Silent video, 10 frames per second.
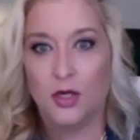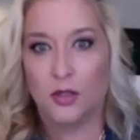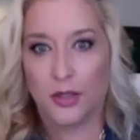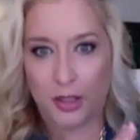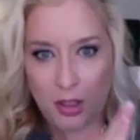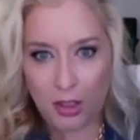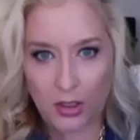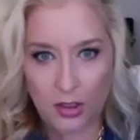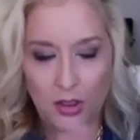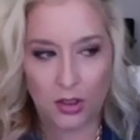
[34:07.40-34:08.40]
like you,
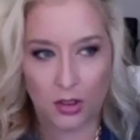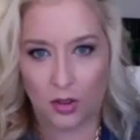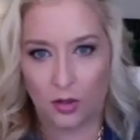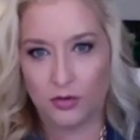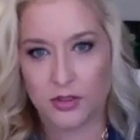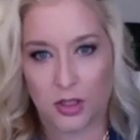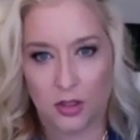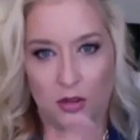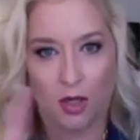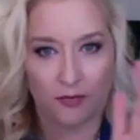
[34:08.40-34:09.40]
you you know it's like
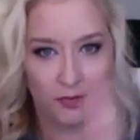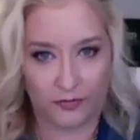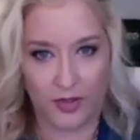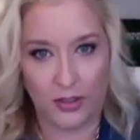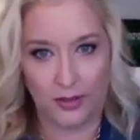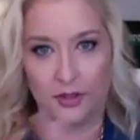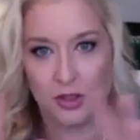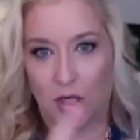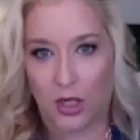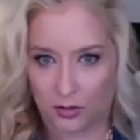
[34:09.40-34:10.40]
you have a feeling because
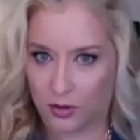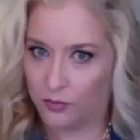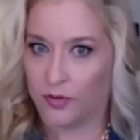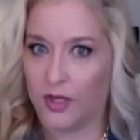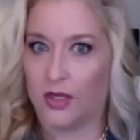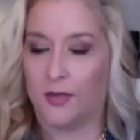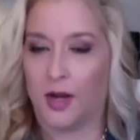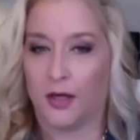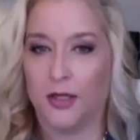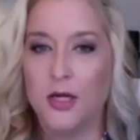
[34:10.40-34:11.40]
you got you were thinking
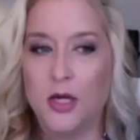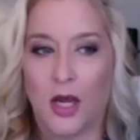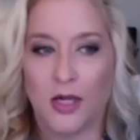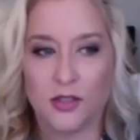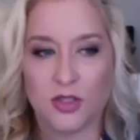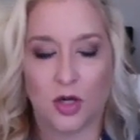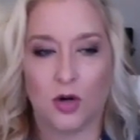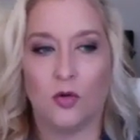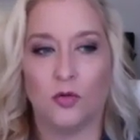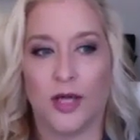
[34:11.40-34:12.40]
about it and mm-hmm.
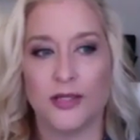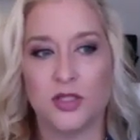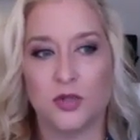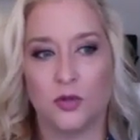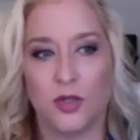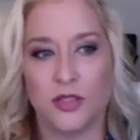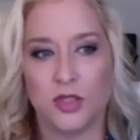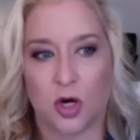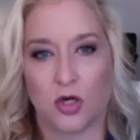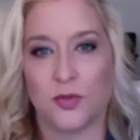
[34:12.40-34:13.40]
so let's let's
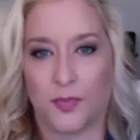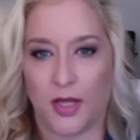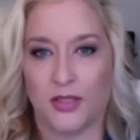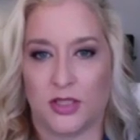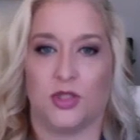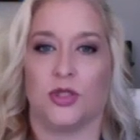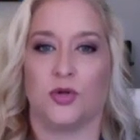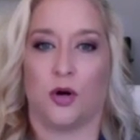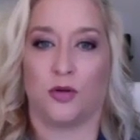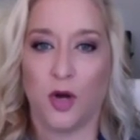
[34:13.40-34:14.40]
start to pay attention to
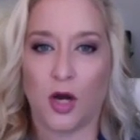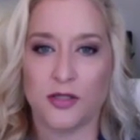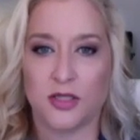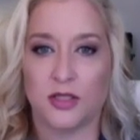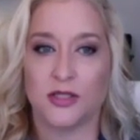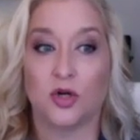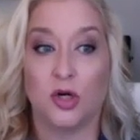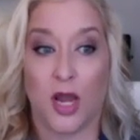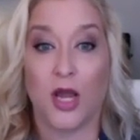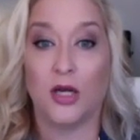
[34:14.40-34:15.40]
our thoughts and let's
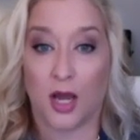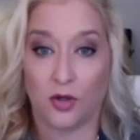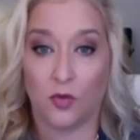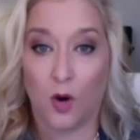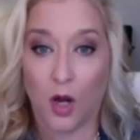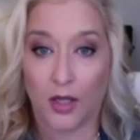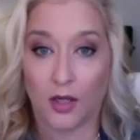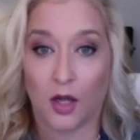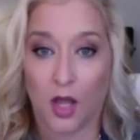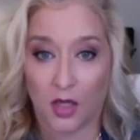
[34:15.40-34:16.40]
create how you want it
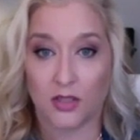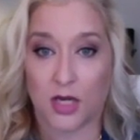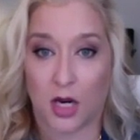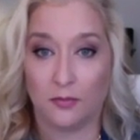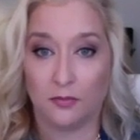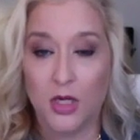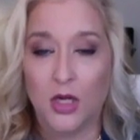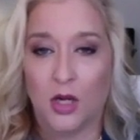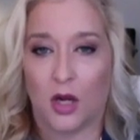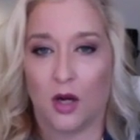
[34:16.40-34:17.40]
ahead of time
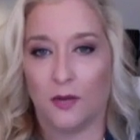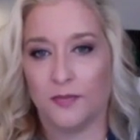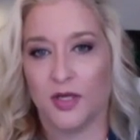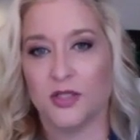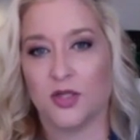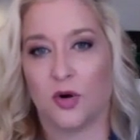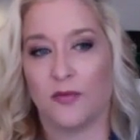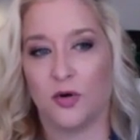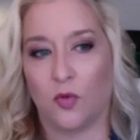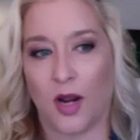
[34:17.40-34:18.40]
yeah. um, and so i've
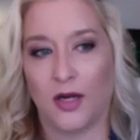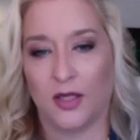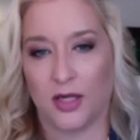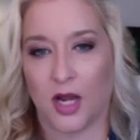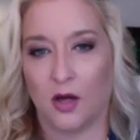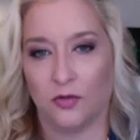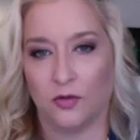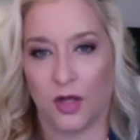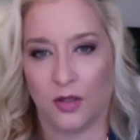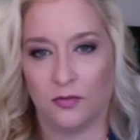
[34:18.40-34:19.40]
been writing down
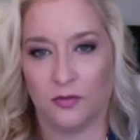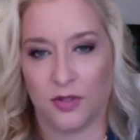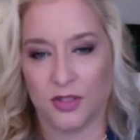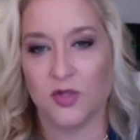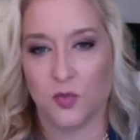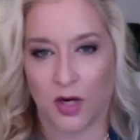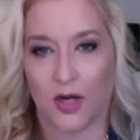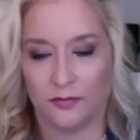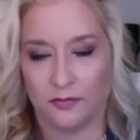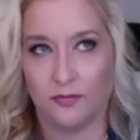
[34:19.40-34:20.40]
and this is what i
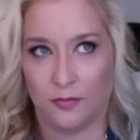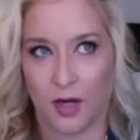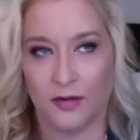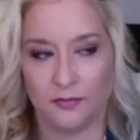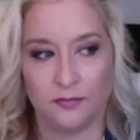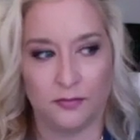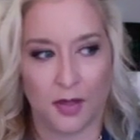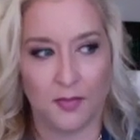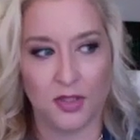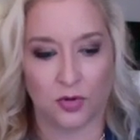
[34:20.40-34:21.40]
my my
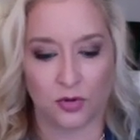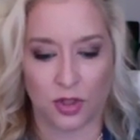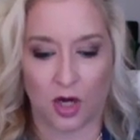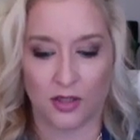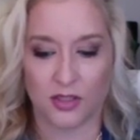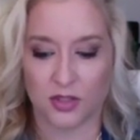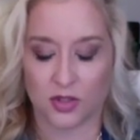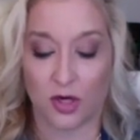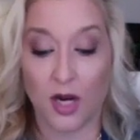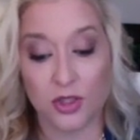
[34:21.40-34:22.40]
mentor taught us is
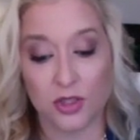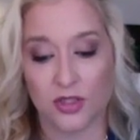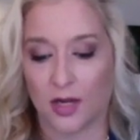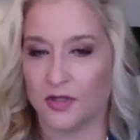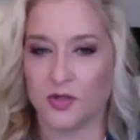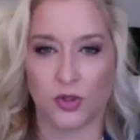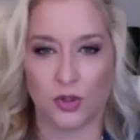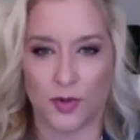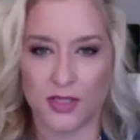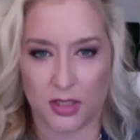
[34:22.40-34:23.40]
creation statements which are
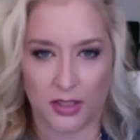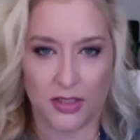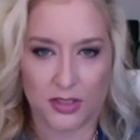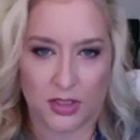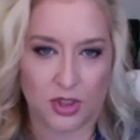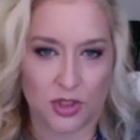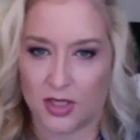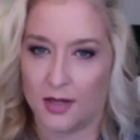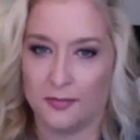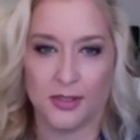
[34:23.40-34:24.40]
basically intention
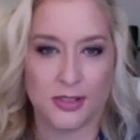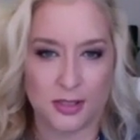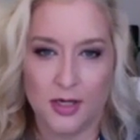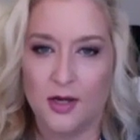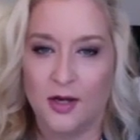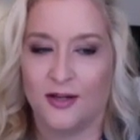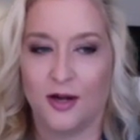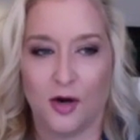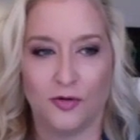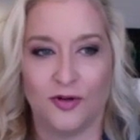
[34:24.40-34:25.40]
statements you
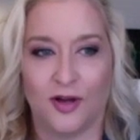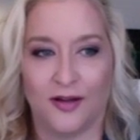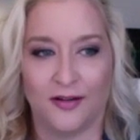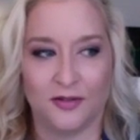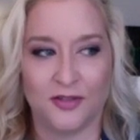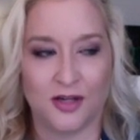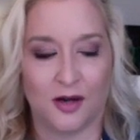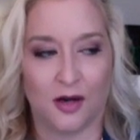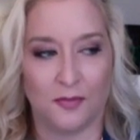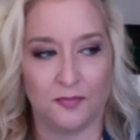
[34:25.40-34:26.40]
know and
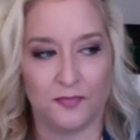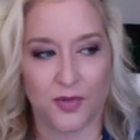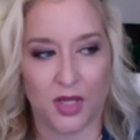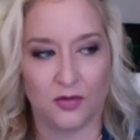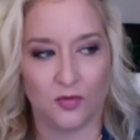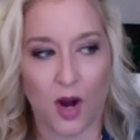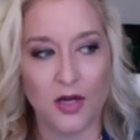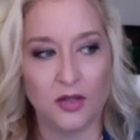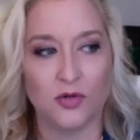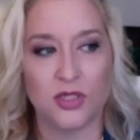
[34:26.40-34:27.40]
mm-hmm. um, and
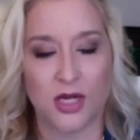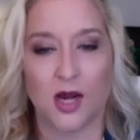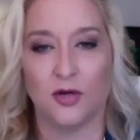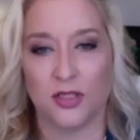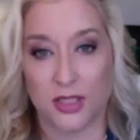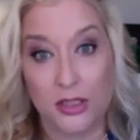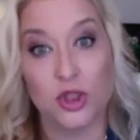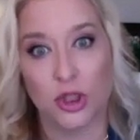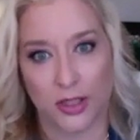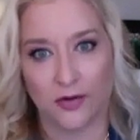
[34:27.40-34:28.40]
writing those down
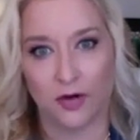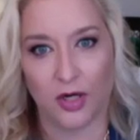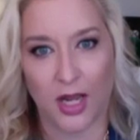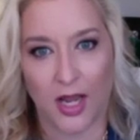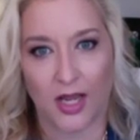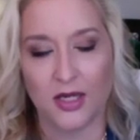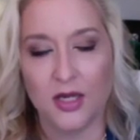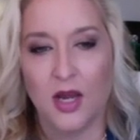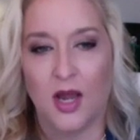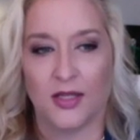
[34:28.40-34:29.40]
intentionally every day
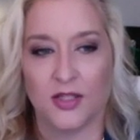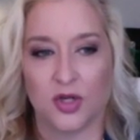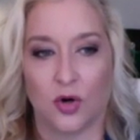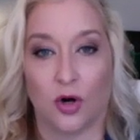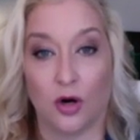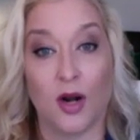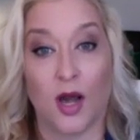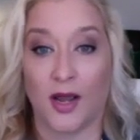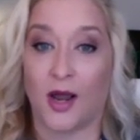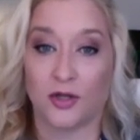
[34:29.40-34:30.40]
and so mm-hmm. her and
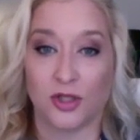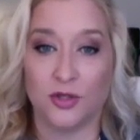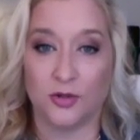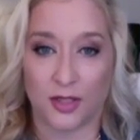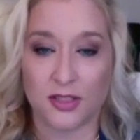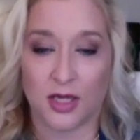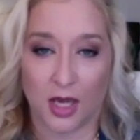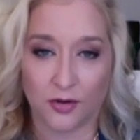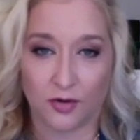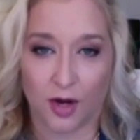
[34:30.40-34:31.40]
i actually do that
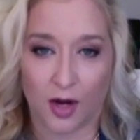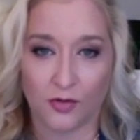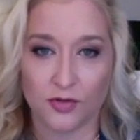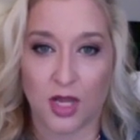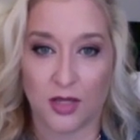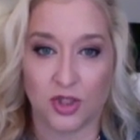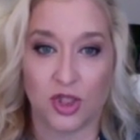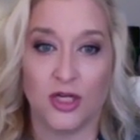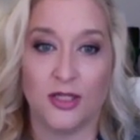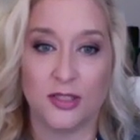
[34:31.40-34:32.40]
together now and yeah.
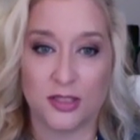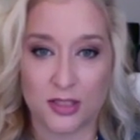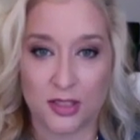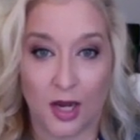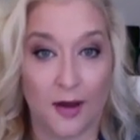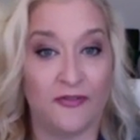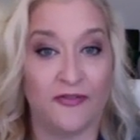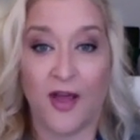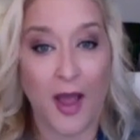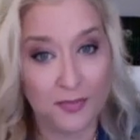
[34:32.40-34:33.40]
she's a
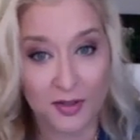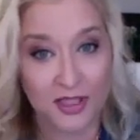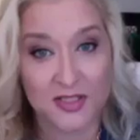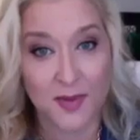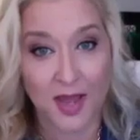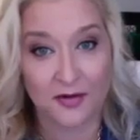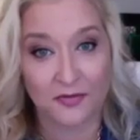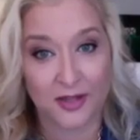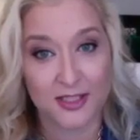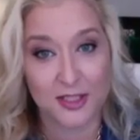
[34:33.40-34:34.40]
fabulous
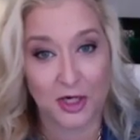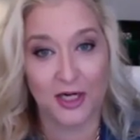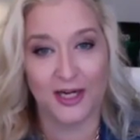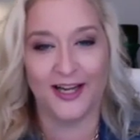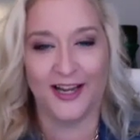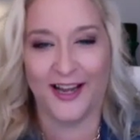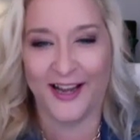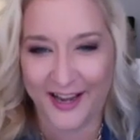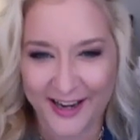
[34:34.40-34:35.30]
manifester because